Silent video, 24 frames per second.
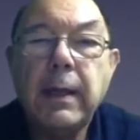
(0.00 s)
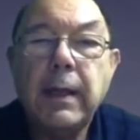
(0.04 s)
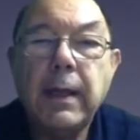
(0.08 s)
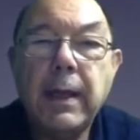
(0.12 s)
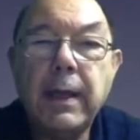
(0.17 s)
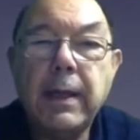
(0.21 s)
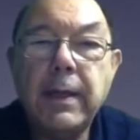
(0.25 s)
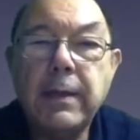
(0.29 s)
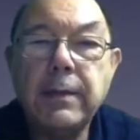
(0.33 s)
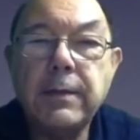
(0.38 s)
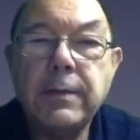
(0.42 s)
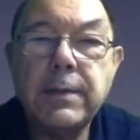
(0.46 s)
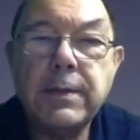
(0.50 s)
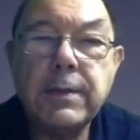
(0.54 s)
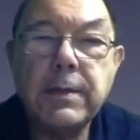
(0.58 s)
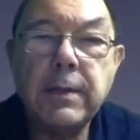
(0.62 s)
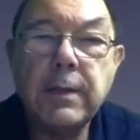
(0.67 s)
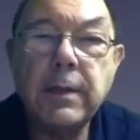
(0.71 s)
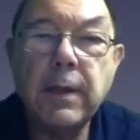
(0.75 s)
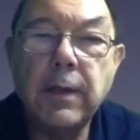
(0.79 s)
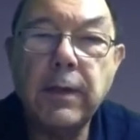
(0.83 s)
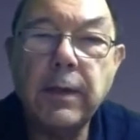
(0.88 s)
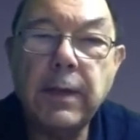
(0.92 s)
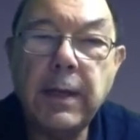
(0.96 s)
is
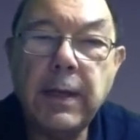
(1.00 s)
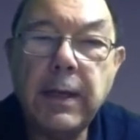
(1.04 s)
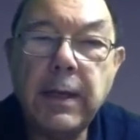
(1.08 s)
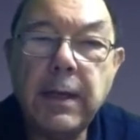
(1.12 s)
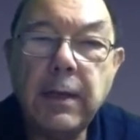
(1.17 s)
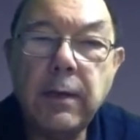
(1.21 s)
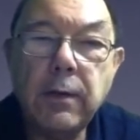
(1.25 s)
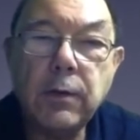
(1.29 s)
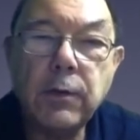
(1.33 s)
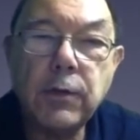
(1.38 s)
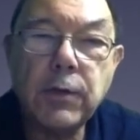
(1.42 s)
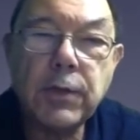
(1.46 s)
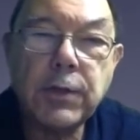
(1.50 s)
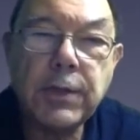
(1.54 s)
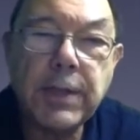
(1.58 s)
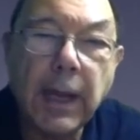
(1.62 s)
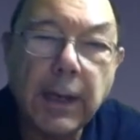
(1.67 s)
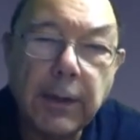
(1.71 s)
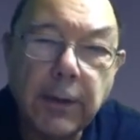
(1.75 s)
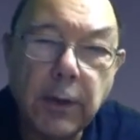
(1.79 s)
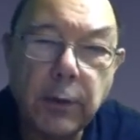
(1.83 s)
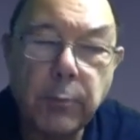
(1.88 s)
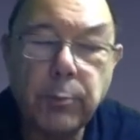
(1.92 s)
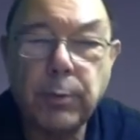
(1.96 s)
that the
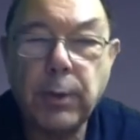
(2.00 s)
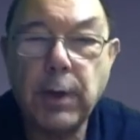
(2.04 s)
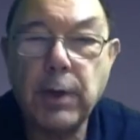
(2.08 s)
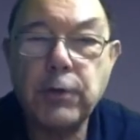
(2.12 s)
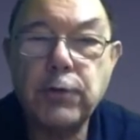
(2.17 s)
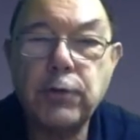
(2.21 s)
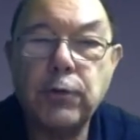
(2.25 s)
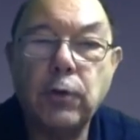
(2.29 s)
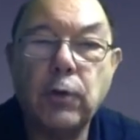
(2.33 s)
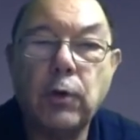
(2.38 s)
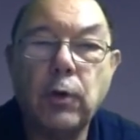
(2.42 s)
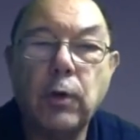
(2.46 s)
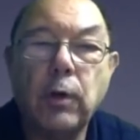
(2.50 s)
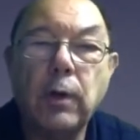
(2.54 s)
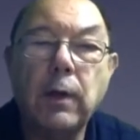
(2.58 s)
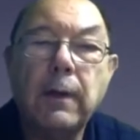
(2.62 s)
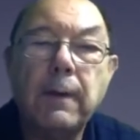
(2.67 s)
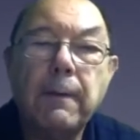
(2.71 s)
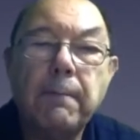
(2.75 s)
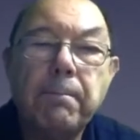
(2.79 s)
standard press roll